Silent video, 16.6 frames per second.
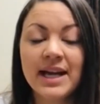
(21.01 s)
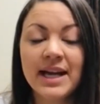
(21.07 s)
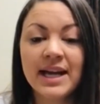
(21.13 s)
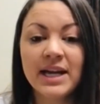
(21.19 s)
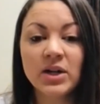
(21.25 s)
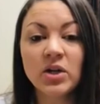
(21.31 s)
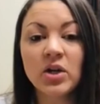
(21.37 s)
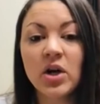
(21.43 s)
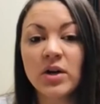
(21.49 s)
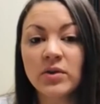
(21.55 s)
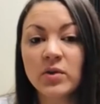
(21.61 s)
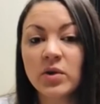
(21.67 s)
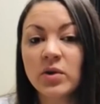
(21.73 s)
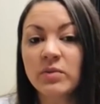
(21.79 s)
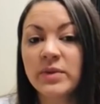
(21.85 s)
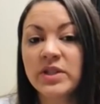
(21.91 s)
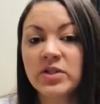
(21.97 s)
Here at
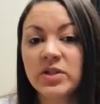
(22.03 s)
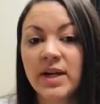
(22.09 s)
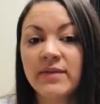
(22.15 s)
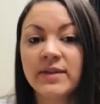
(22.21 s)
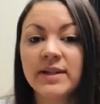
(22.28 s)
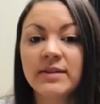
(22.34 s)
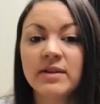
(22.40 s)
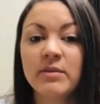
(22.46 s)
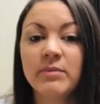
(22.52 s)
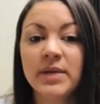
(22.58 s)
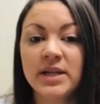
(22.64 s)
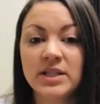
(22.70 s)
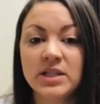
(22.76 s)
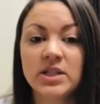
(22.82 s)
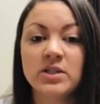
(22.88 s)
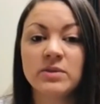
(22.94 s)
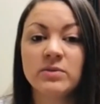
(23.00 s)
Hawthorne, we strive to get the
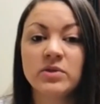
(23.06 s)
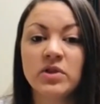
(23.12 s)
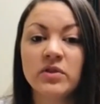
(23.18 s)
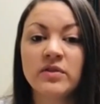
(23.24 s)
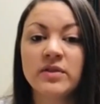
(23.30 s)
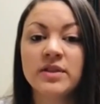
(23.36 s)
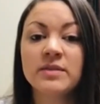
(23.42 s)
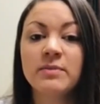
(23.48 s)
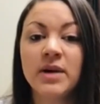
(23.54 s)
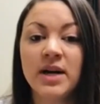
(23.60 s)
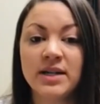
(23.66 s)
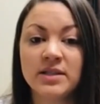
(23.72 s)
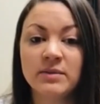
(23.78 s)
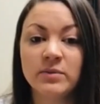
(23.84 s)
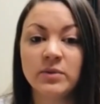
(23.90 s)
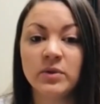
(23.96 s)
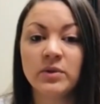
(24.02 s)
best customer service
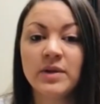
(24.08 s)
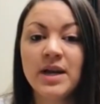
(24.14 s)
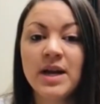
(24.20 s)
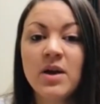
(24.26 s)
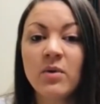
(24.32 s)
possible.